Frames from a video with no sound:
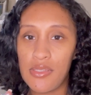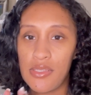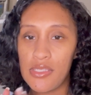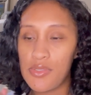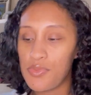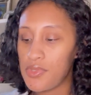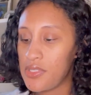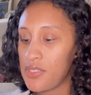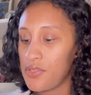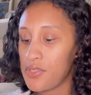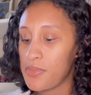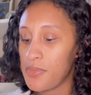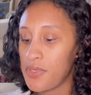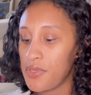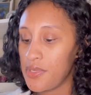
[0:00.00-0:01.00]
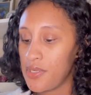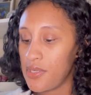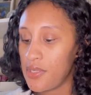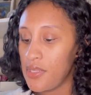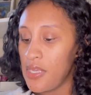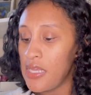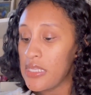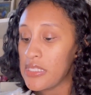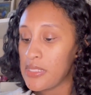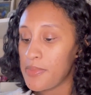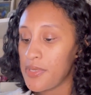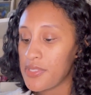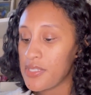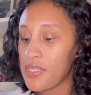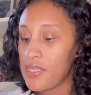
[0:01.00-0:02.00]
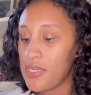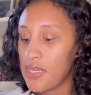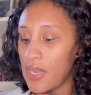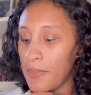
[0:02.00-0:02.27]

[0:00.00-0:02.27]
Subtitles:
This one still smells good. It smells good.